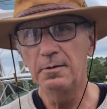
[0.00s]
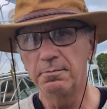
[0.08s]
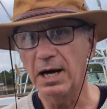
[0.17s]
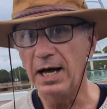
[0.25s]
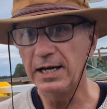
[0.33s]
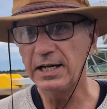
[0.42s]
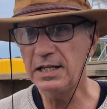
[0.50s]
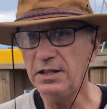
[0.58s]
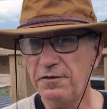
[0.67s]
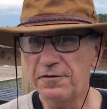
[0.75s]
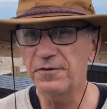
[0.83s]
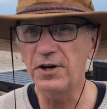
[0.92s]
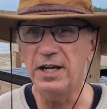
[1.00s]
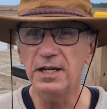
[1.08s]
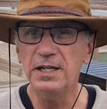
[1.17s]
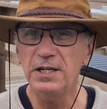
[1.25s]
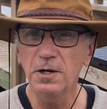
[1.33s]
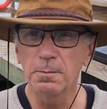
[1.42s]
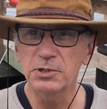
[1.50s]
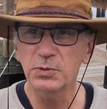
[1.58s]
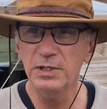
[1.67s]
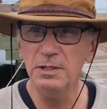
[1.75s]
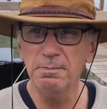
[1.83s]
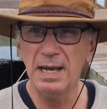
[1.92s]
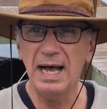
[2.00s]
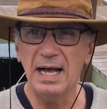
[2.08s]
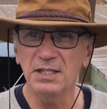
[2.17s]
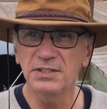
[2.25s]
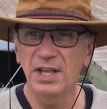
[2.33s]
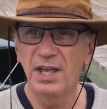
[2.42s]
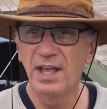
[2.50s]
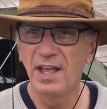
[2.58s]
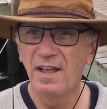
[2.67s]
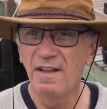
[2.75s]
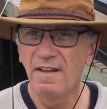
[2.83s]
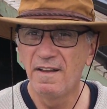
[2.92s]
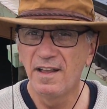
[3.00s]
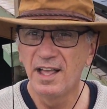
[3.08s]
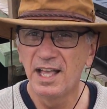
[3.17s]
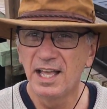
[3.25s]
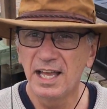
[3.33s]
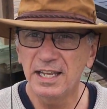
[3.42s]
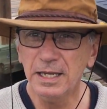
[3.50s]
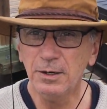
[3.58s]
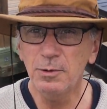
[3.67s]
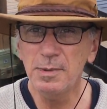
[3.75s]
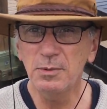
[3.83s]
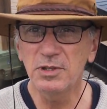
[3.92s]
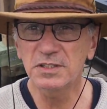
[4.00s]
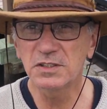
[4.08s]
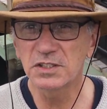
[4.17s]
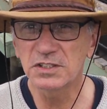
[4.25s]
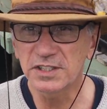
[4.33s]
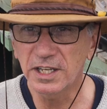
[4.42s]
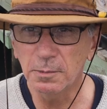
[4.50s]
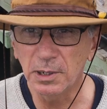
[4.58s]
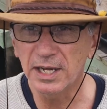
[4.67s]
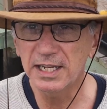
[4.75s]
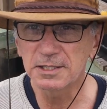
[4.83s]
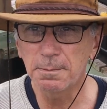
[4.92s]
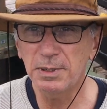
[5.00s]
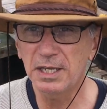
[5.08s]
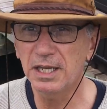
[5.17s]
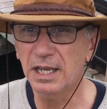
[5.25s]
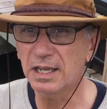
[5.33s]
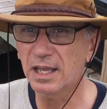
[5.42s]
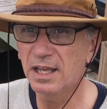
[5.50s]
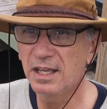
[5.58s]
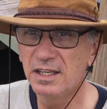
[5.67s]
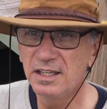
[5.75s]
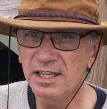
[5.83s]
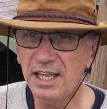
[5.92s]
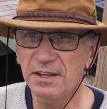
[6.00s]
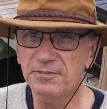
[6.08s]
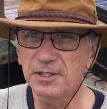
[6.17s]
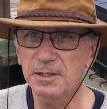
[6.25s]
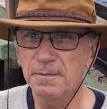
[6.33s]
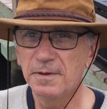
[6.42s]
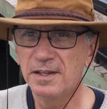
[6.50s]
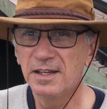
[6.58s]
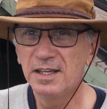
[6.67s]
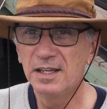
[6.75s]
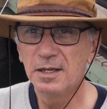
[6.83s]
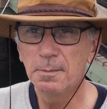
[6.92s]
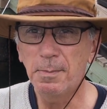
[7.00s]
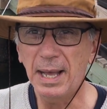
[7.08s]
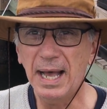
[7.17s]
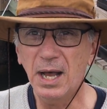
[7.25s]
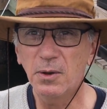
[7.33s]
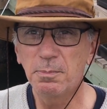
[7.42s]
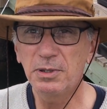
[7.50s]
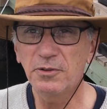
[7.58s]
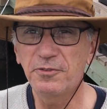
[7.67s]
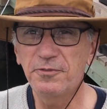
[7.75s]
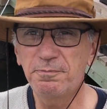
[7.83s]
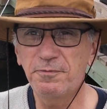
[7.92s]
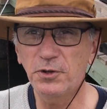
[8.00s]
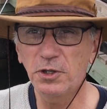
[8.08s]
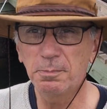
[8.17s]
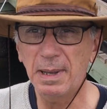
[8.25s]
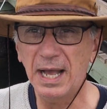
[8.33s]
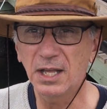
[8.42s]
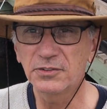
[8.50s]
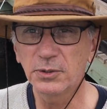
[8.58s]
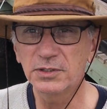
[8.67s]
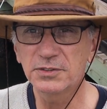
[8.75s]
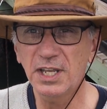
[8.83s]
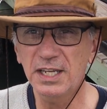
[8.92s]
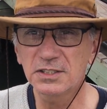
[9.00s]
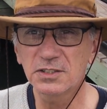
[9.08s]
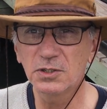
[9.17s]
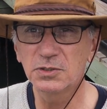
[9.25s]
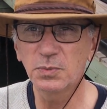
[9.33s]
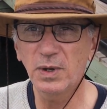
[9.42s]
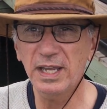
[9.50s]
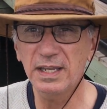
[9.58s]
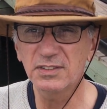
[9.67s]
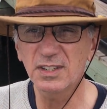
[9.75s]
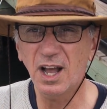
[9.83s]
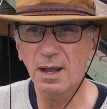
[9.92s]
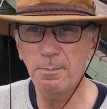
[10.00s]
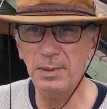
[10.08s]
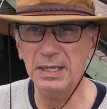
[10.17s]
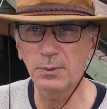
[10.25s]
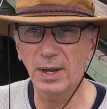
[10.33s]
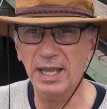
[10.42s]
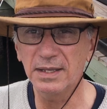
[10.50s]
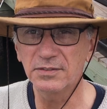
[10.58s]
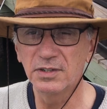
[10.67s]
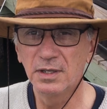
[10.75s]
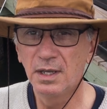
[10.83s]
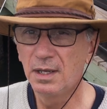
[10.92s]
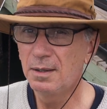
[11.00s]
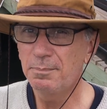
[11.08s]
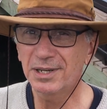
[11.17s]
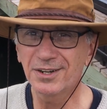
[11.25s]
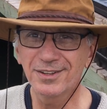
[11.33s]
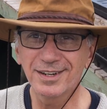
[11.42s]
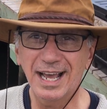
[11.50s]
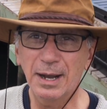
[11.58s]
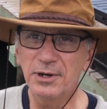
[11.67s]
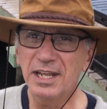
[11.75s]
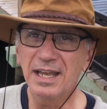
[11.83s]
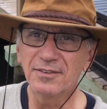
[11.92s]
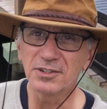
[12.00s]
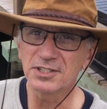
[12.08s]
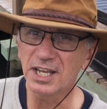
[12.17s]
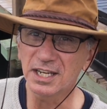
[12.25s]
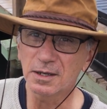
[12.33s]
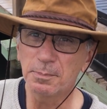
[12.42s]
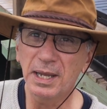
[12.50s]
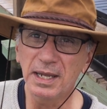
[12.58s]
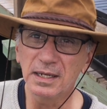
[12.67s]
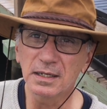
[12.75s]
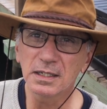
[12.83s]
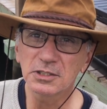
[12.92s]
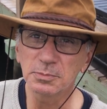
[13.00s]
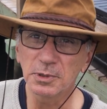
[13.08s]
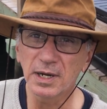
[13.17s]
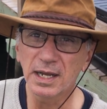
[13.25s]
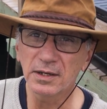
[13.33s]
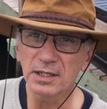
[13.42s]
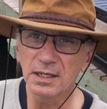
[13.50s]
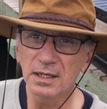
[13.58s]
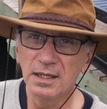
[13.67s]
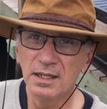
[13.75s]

but in the front here between the bows, you got to remember this is a sailboat. It has a big, hefty bow, built full bow, so it takes those waves, big waves, bigger than I would ever take a paying customer out in.